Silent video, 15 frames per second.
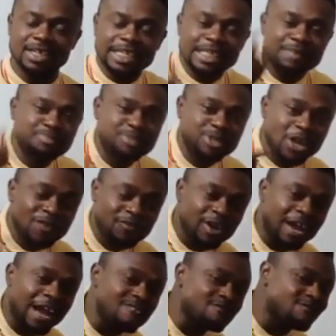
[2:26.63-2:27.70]
The
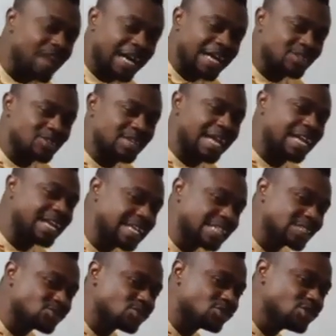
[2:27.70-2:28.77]
behavioral factor that
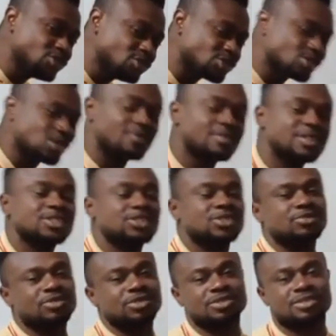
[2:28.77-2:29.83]
leads to the use of these
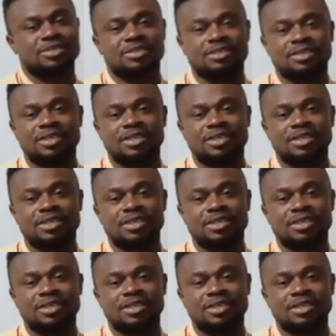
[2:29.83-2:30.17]
drugs.